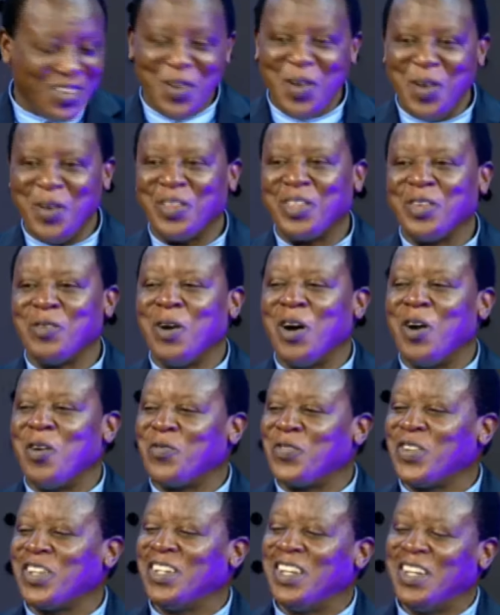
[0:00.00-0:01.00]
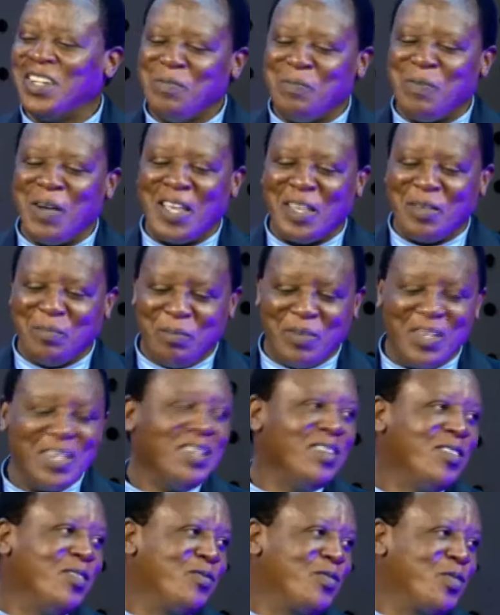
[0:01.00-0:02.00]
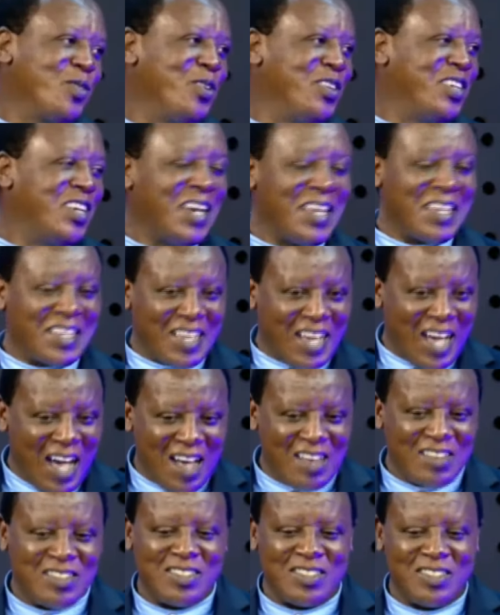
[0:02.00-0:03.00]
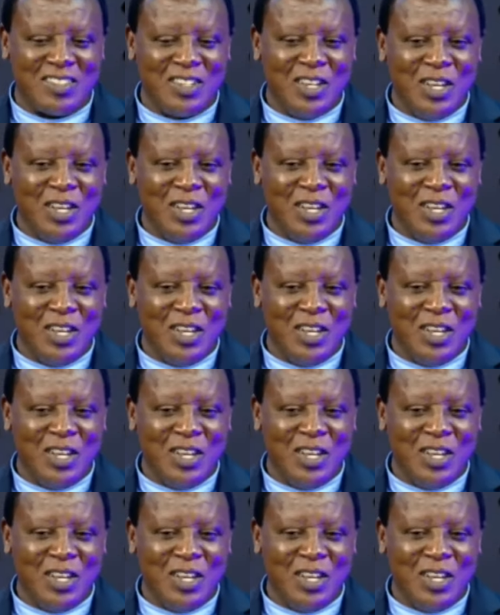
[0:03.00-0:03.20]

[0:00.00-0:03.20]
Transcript: No, they were offended by men of God like us.